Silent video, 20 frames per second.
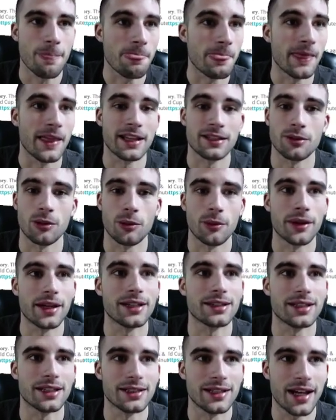And that's what we
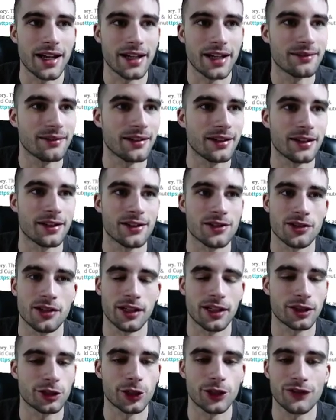get tonight. And he
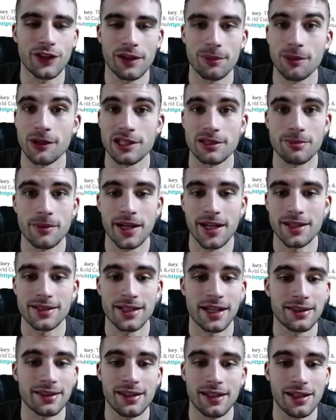should get 35 plus minutes.
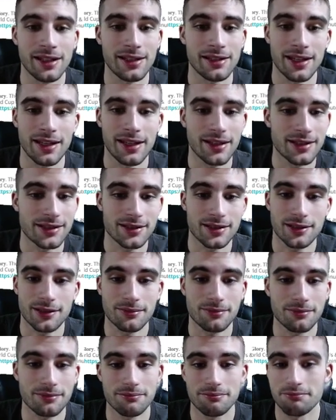I think he takes
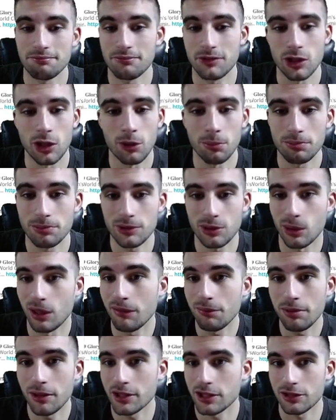
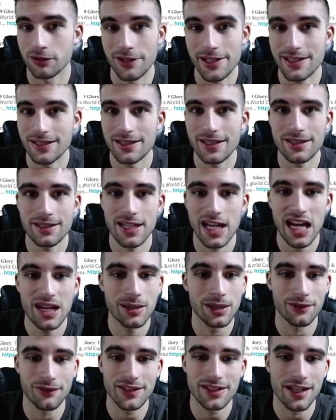12 plus threes in this
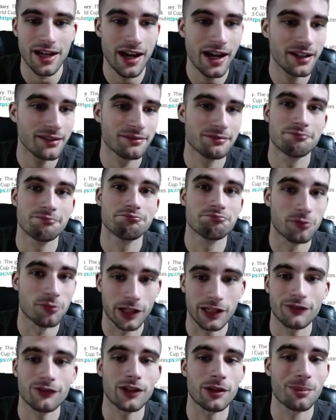game. And if he's hot,
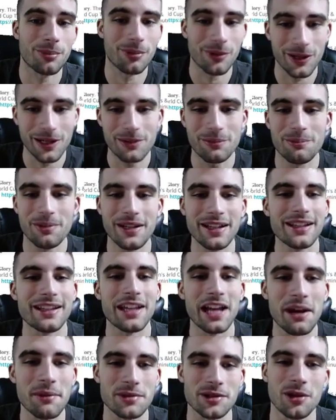we're in for a pretty big
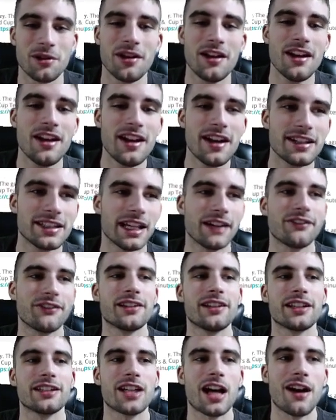game. So
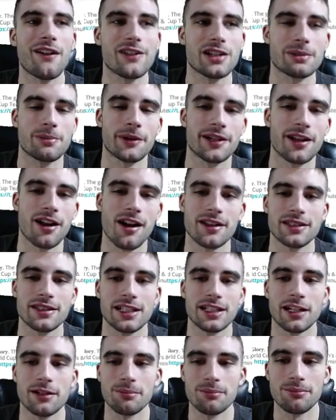definitely like Davis Bertans
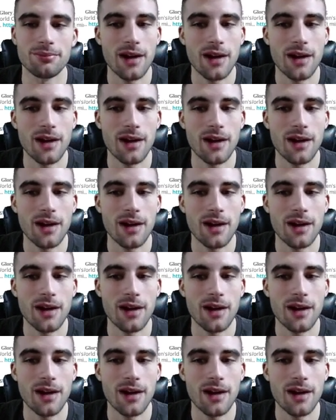here.